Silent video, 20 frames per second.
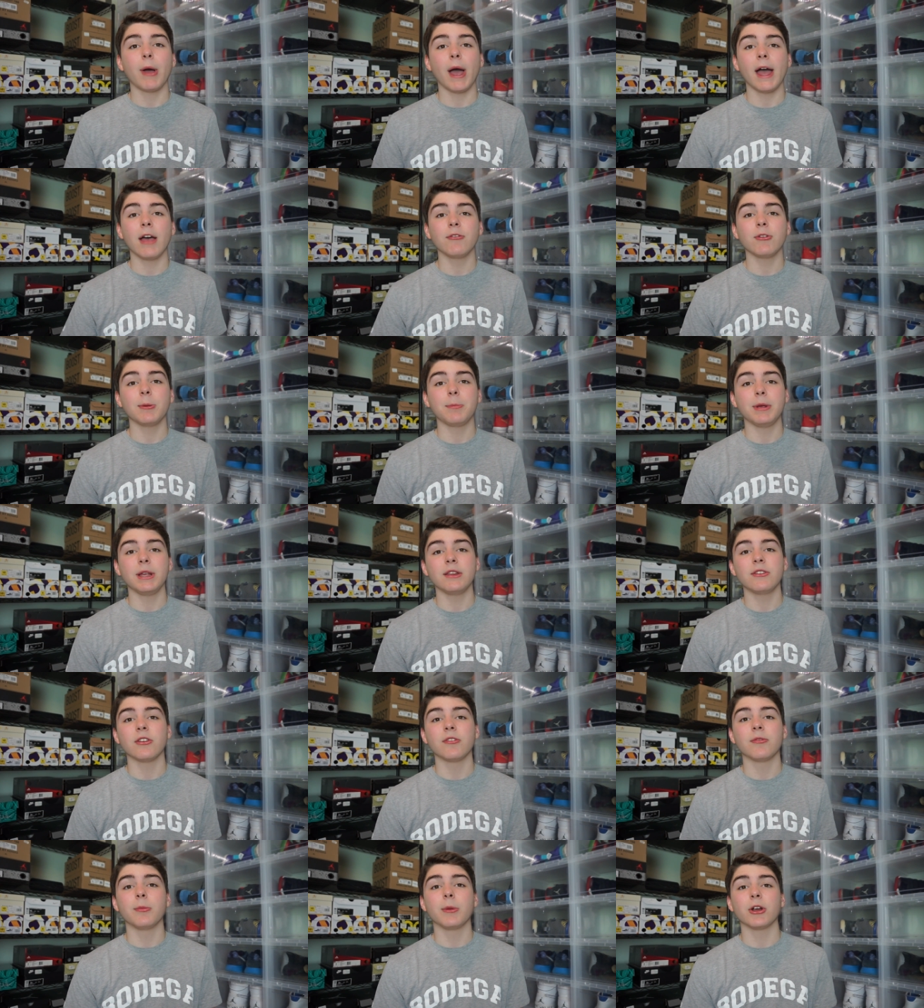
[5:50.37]
but every
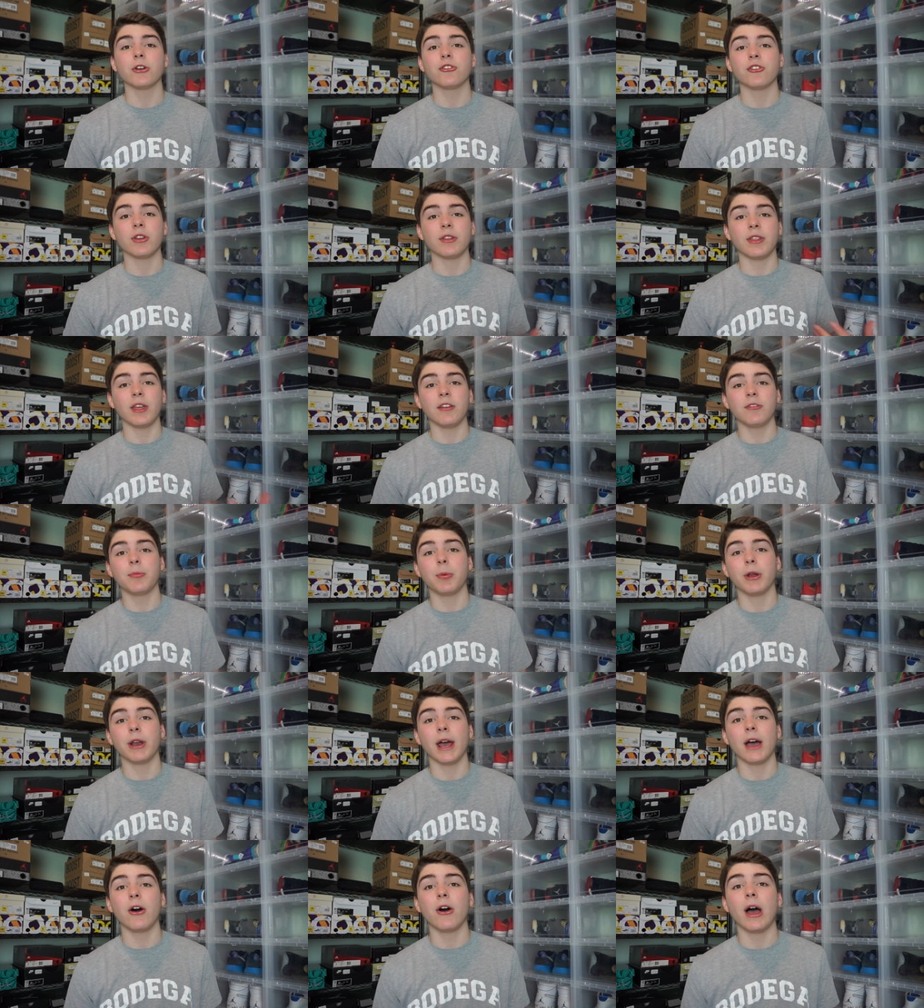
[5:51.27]
piece of merch that they
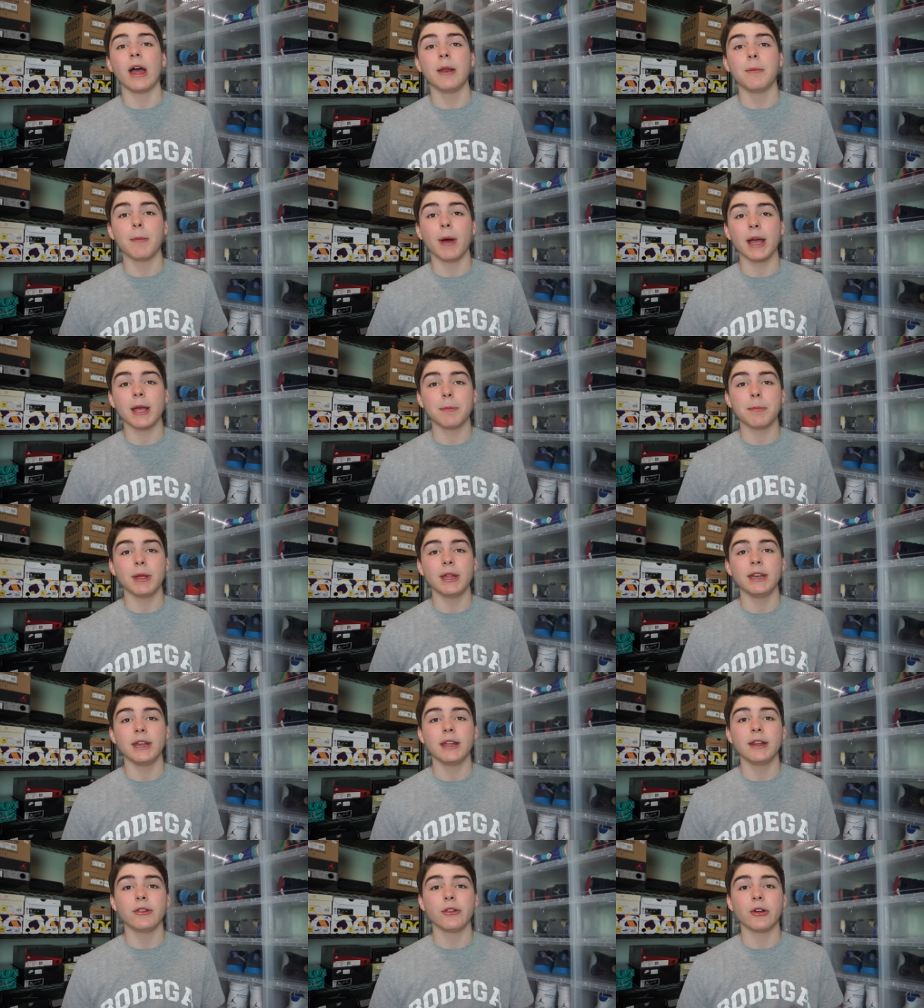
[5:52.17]
put out, in my
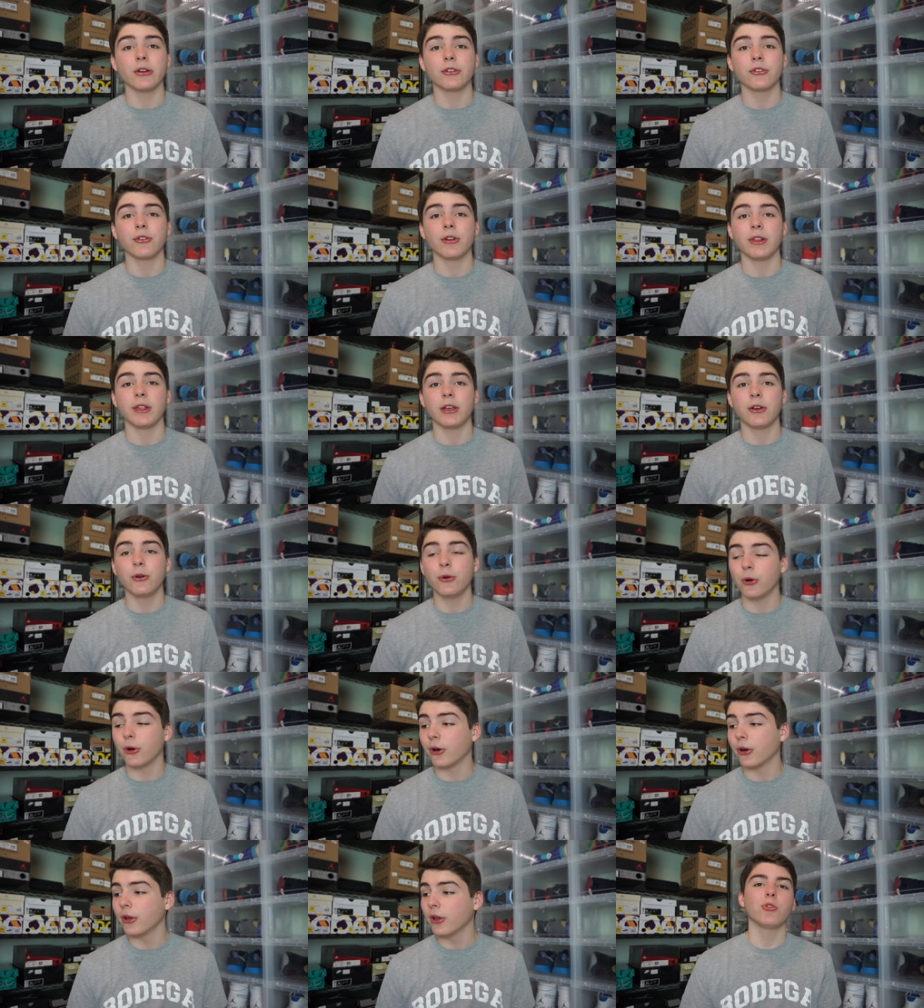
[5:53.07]
opinion, looks really
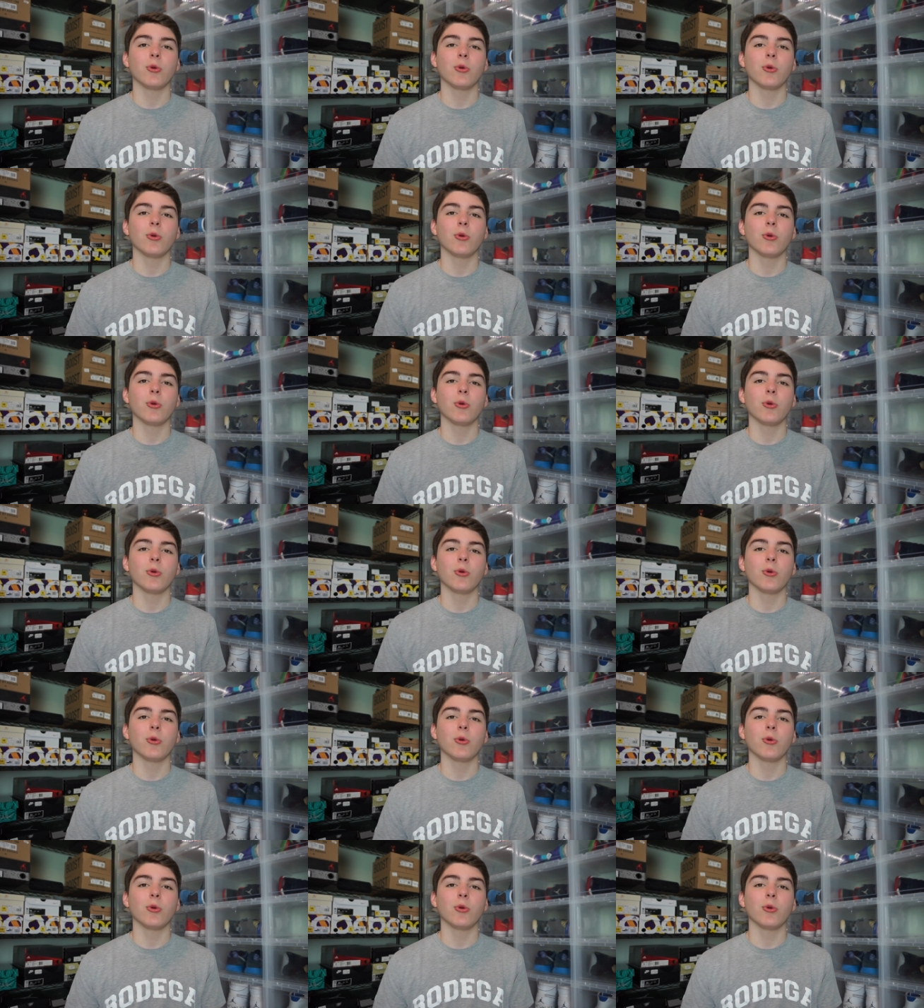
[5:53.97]
cool.